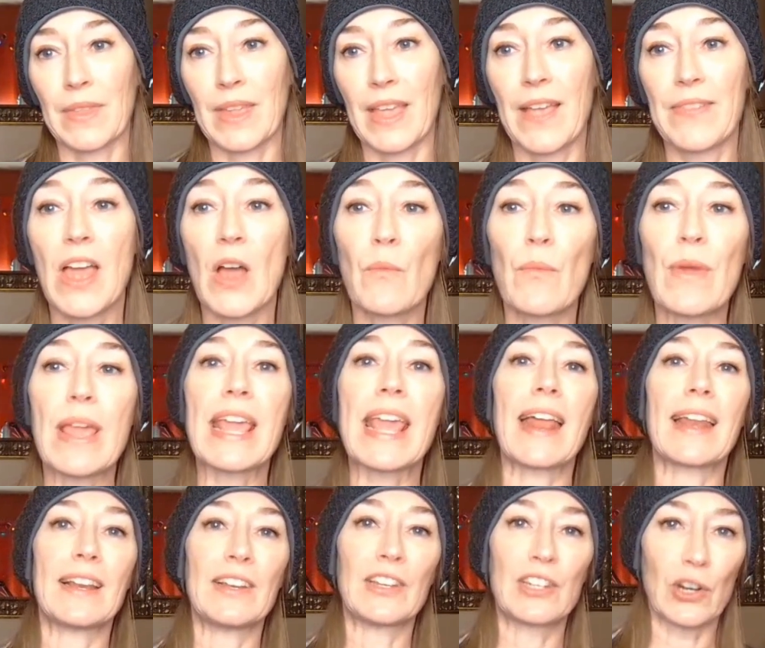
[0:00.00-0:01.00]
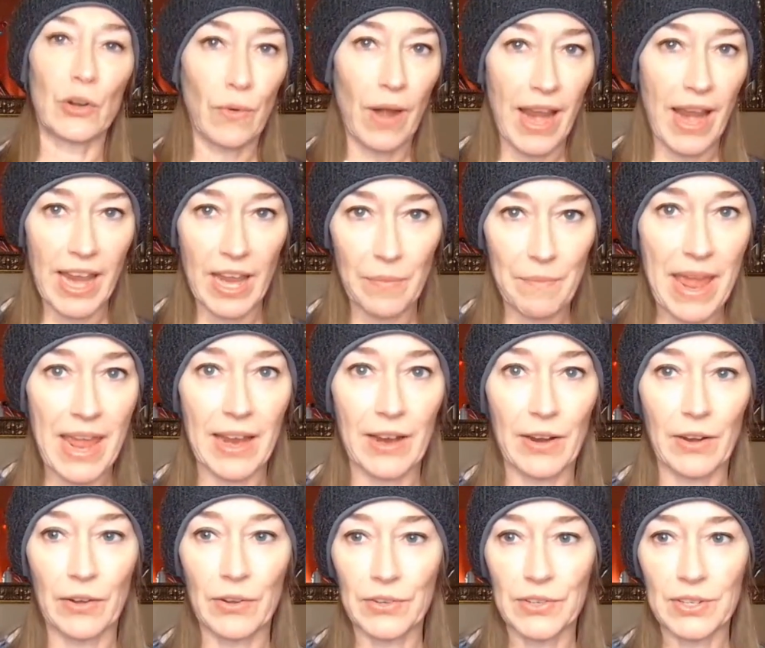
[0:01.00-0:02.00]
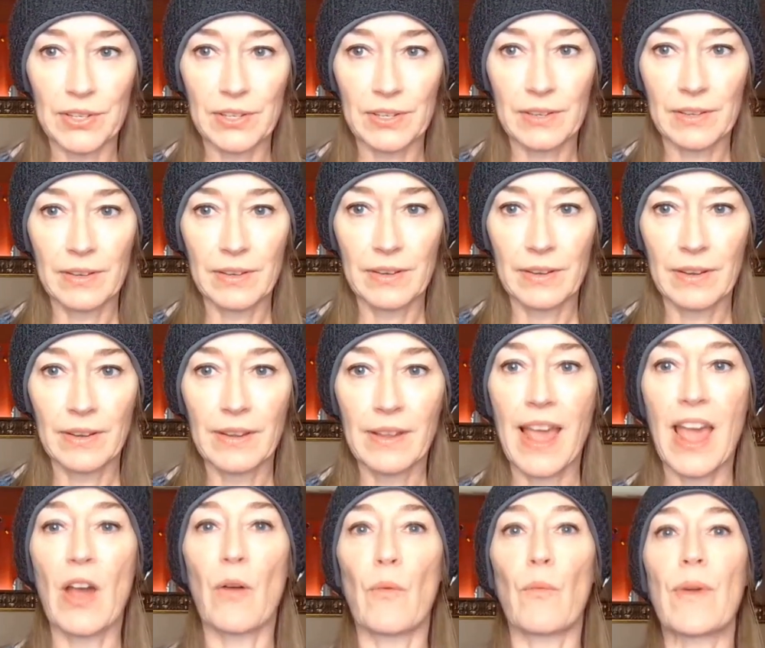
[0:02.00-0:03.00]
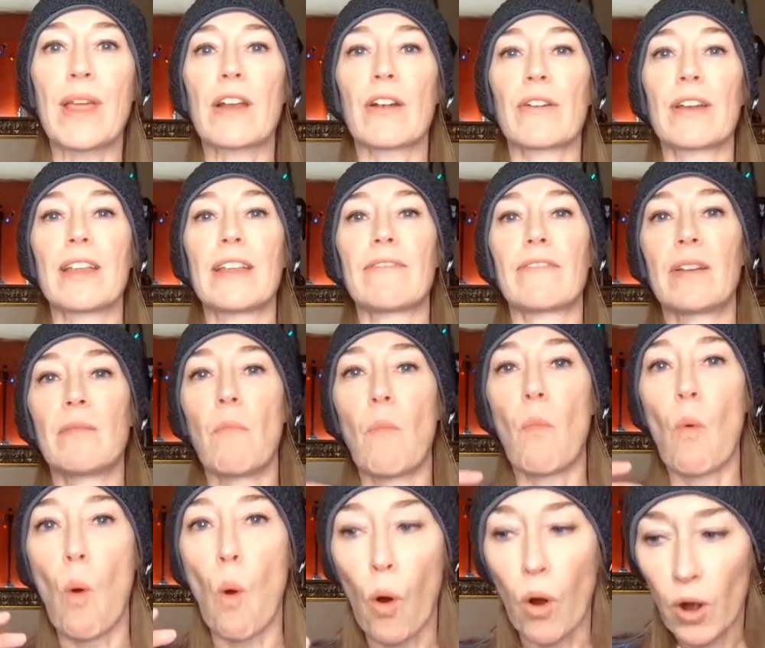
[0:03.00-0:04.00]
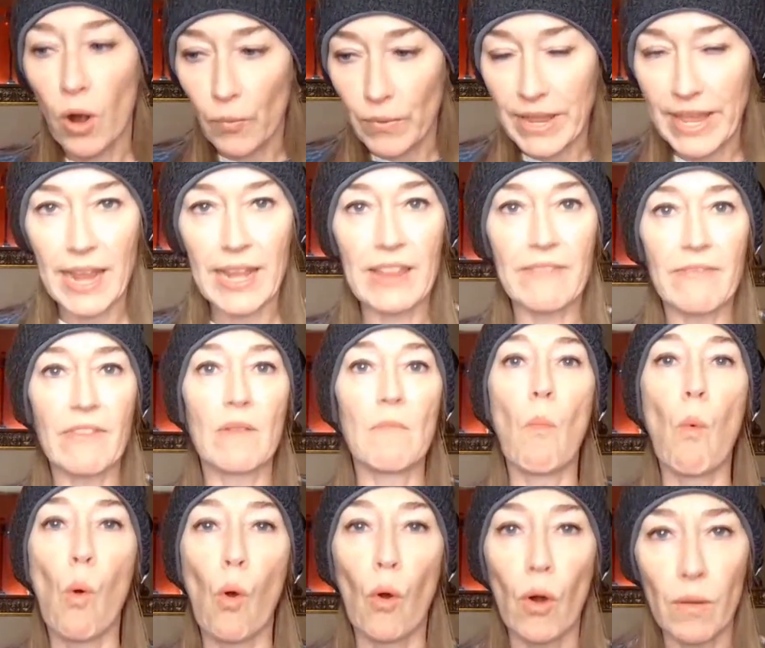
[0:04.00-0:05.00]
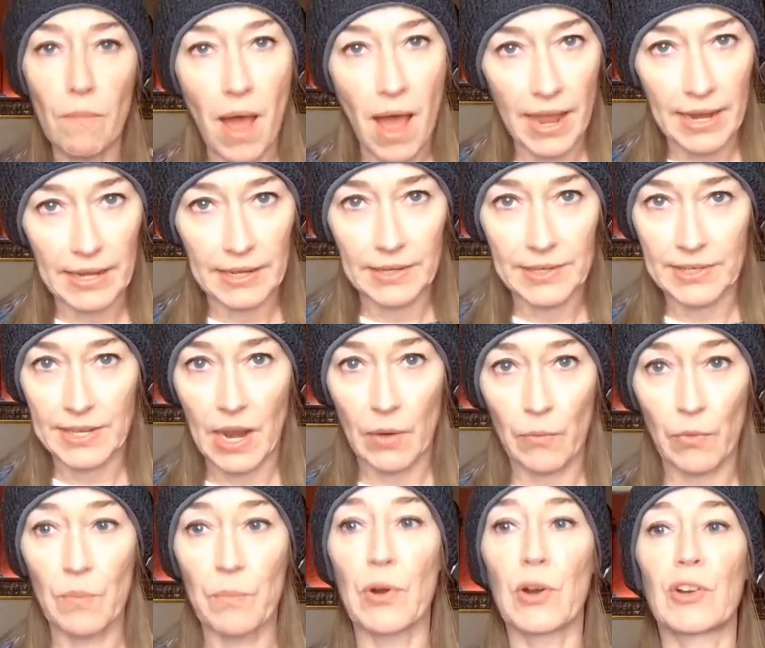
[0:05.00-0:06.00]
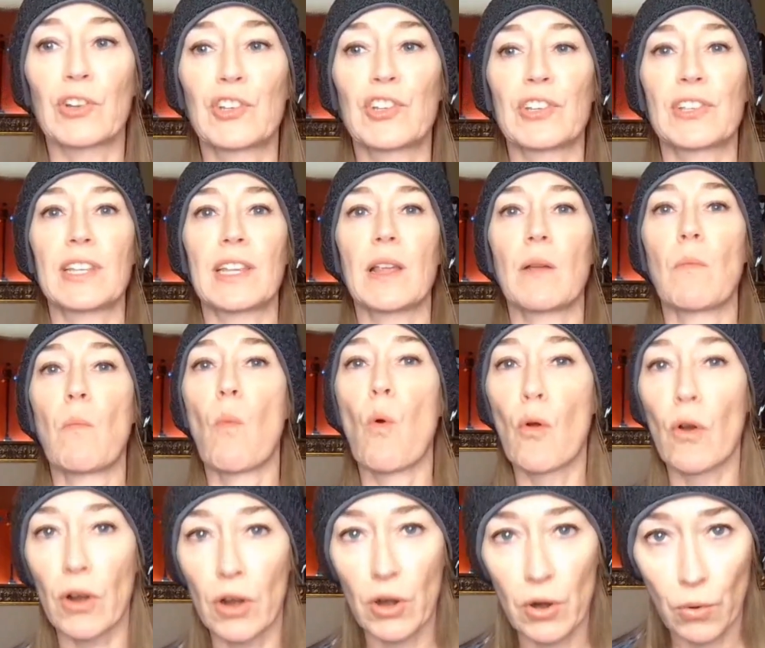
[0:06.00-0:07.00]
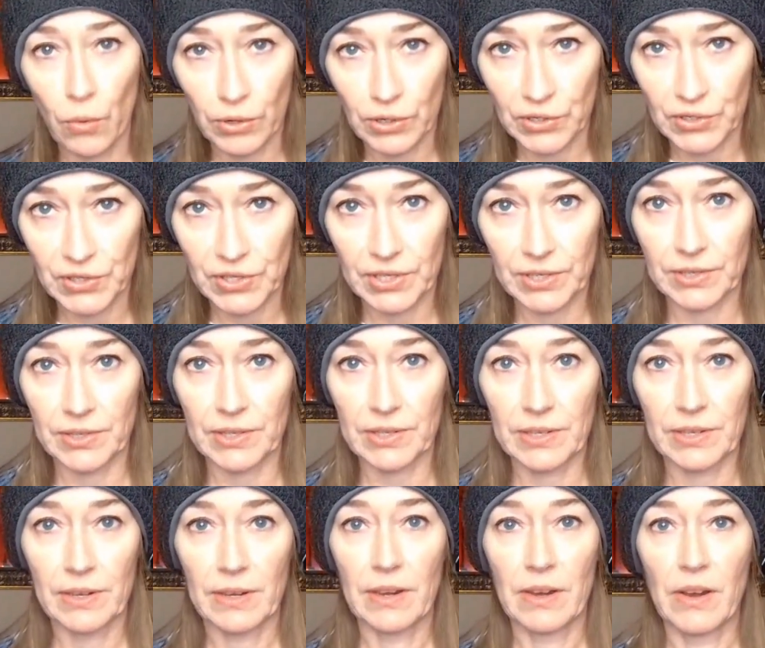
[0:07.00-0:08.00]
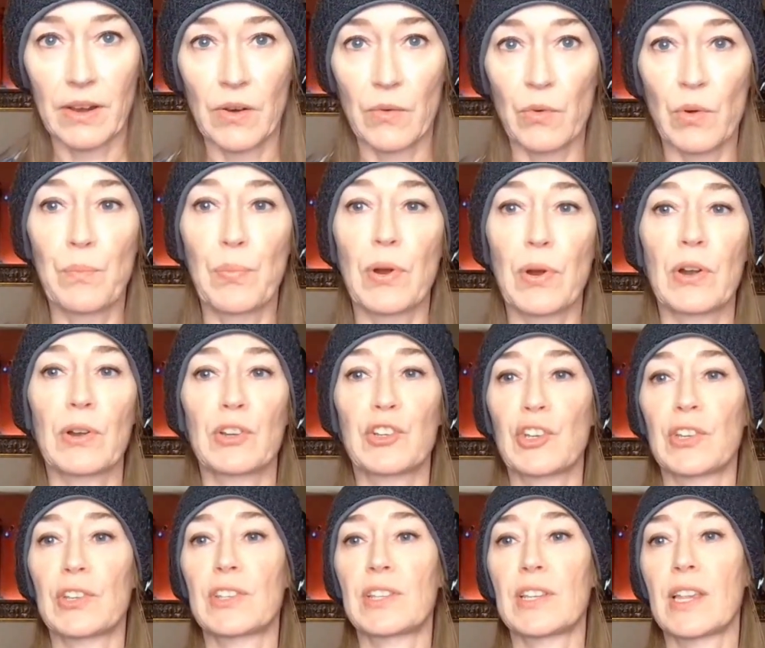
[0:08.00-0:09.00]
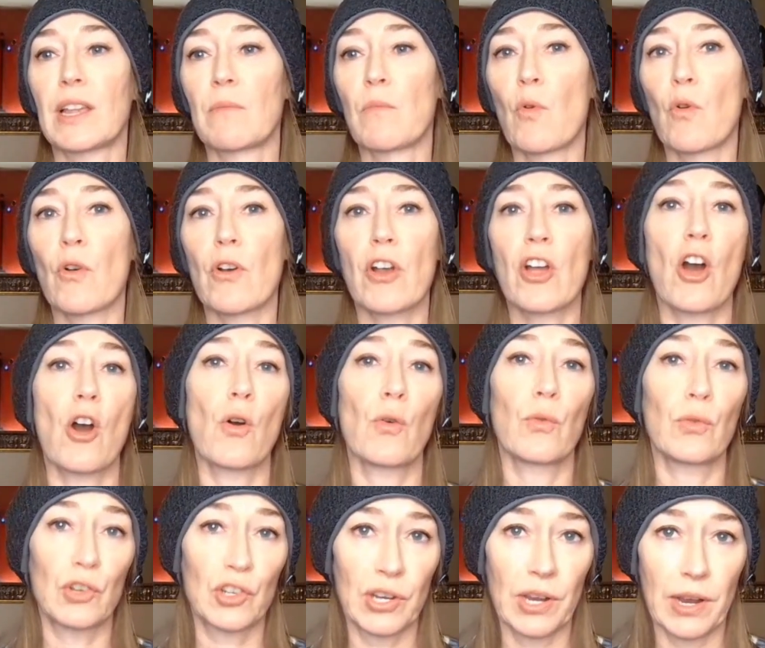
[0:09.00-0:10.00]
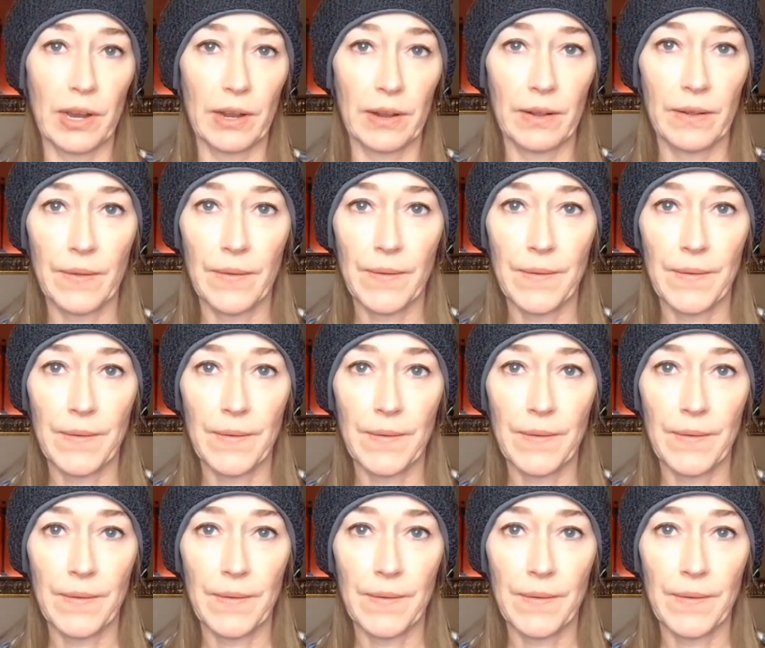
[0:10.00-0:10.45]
And then we get into rank makers and we are even more, we get even more mindset. We're purchasing more courses. We're purchasing more coaching.